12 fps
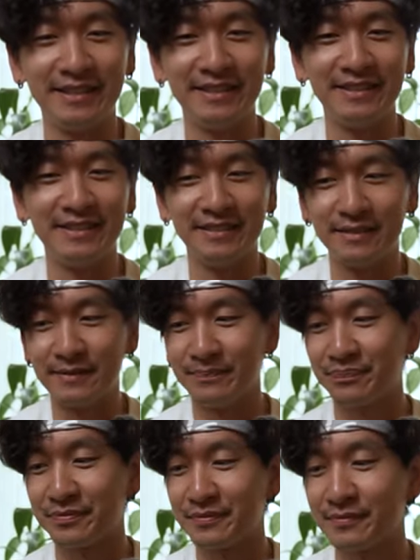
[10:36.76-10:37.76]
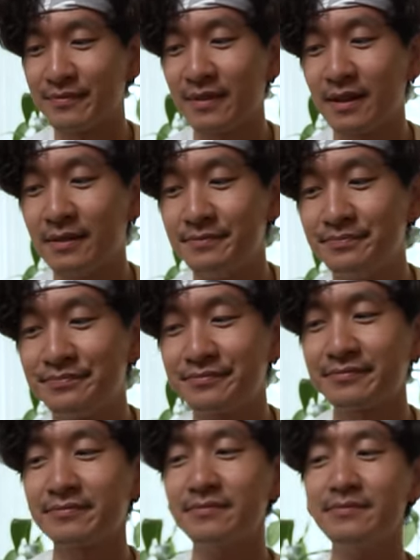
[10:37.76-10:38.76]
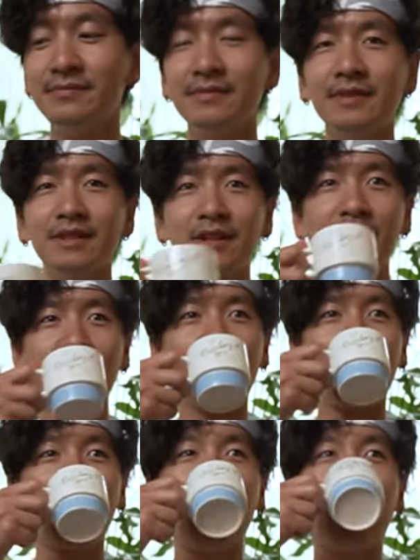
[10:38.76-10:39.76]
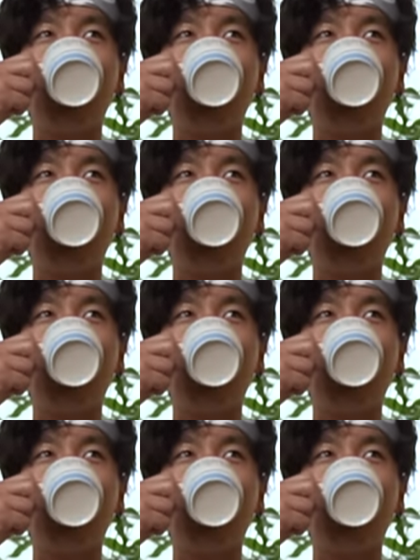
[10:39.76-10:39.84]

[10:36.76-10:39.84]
I think you might be right. Should